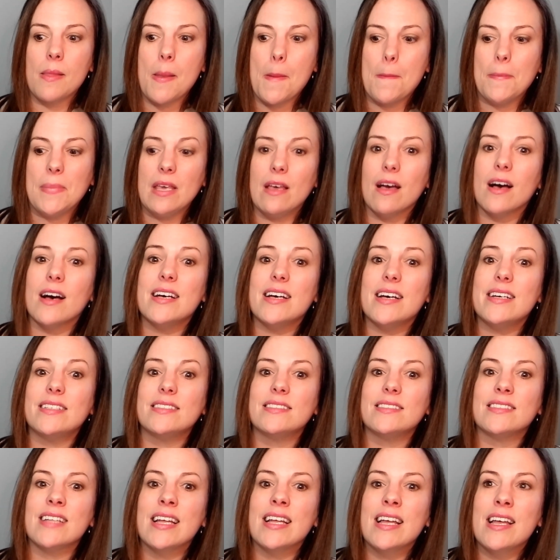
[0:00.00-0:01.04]
Because
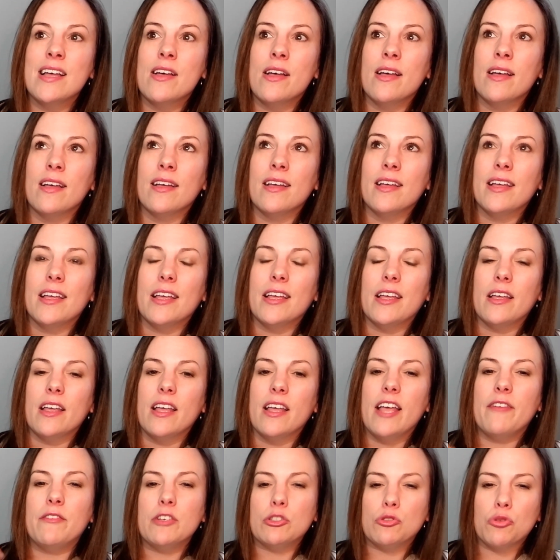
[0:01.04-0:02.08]

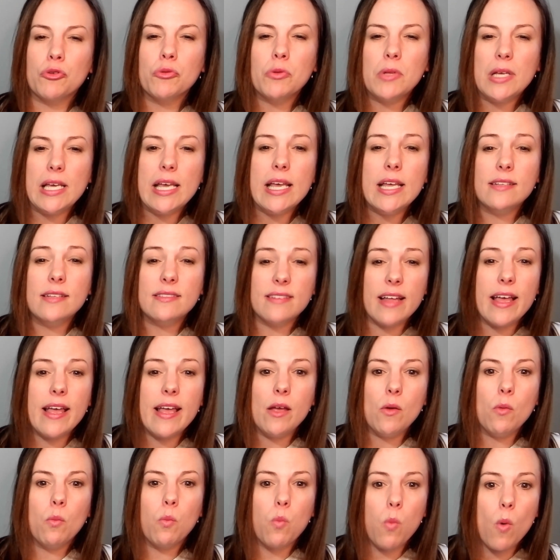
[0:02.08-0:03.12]
if it truly is a
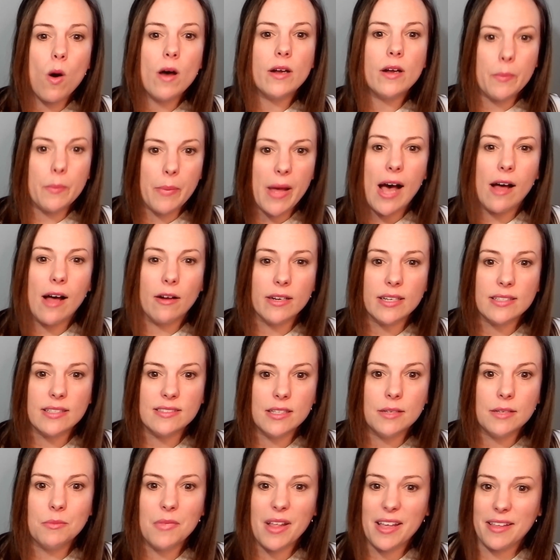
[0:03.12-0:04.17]

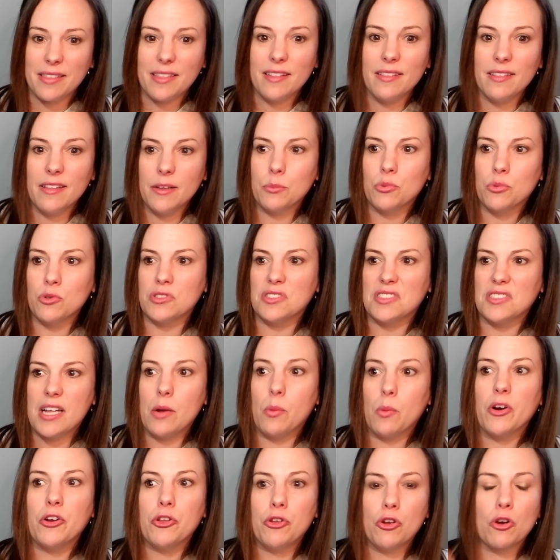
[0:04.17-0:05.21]
whataboutism, like the liberals say,
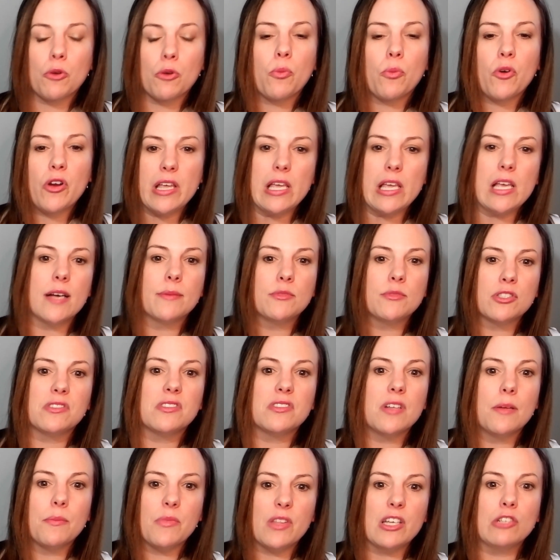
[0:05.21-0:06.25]
where you're bringing up just
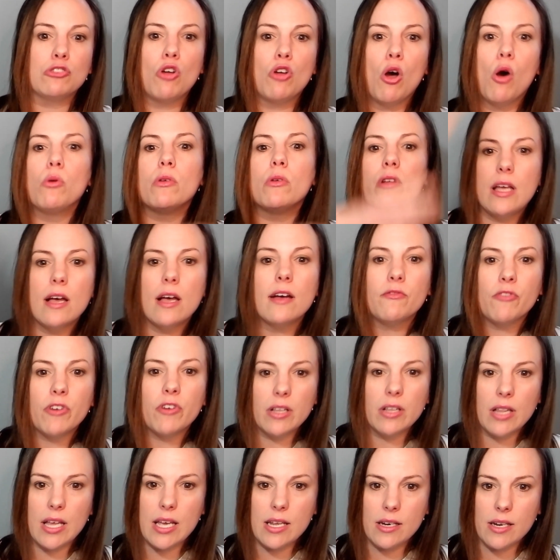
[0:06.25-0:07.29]
something totally
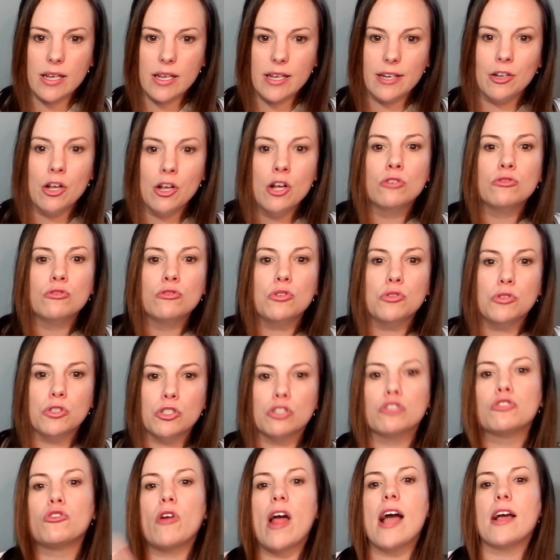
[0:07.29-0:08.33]
unrelated to
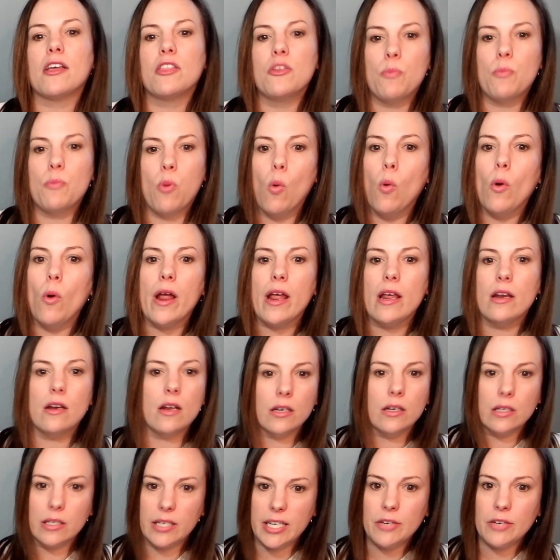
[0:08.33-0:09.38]
distract the point
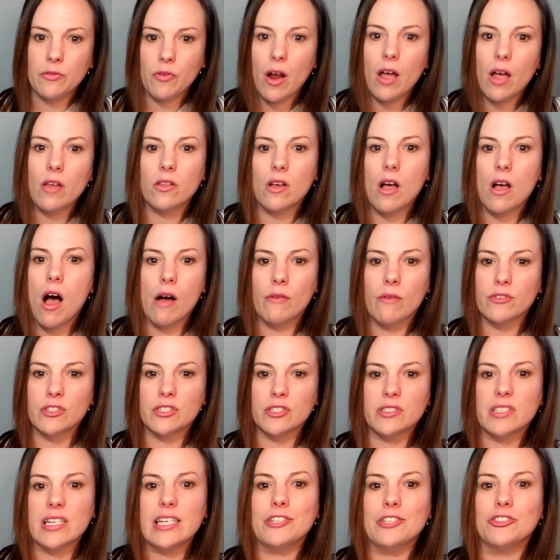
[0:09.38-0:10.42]
and derail the
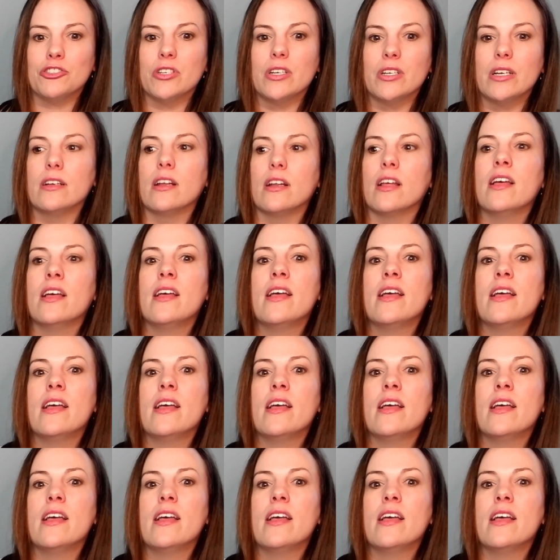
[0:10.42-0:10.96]
conversation,